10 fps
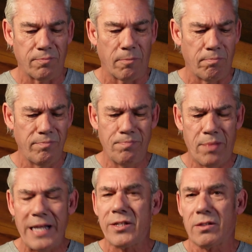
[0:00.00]
but
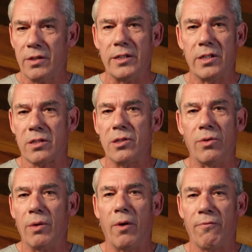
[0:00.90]
basically just
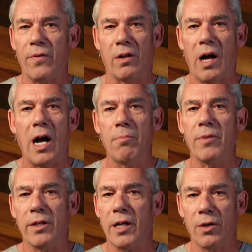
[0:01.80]
doing what Phil
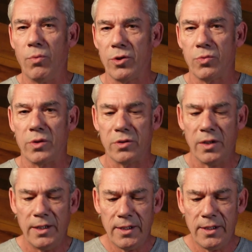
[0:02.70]
Hartman did, which was,